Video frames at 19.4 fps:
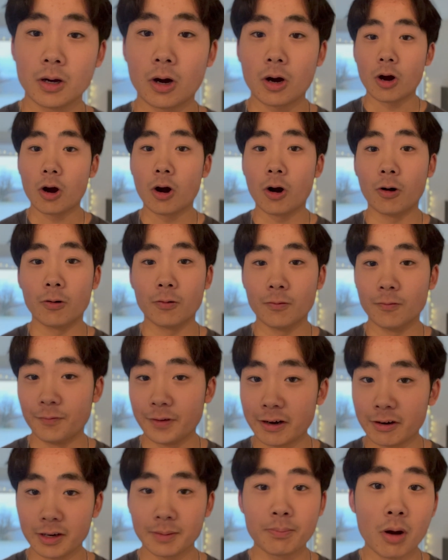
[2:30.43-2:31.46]
are
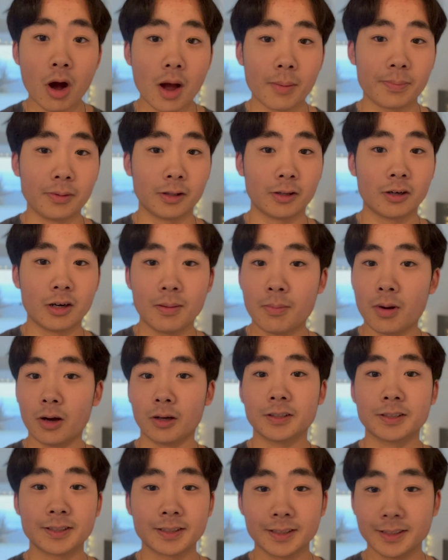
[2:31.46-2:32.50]
very popular
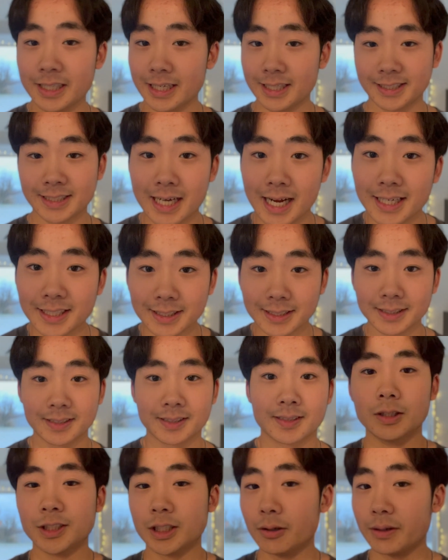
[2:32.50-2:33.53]
amongst data
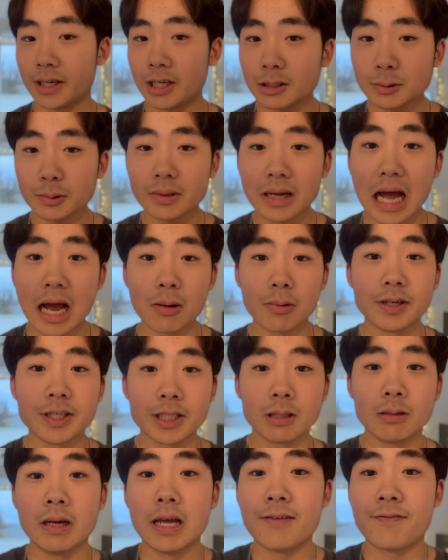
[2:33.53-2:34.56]
scientists. So here's what I would
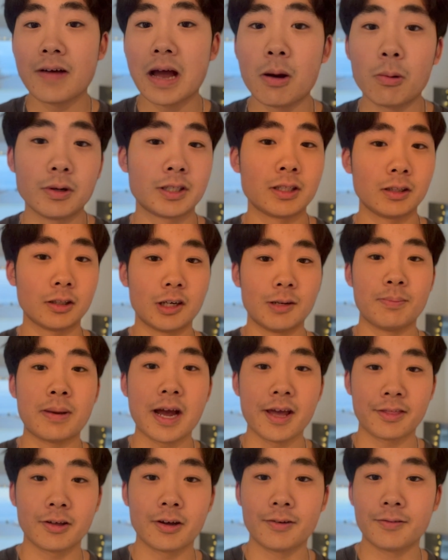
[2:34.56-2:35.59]
do if I were to learn
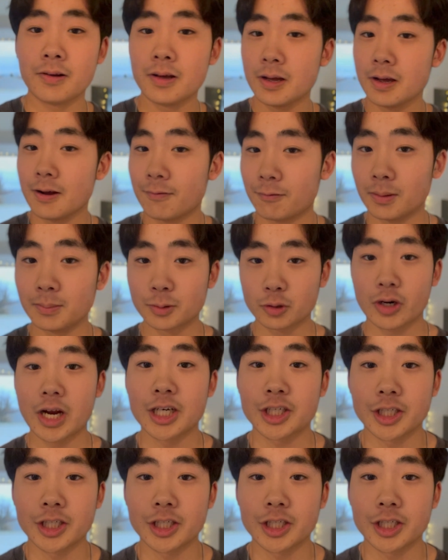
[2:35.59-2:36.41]
Python from scratch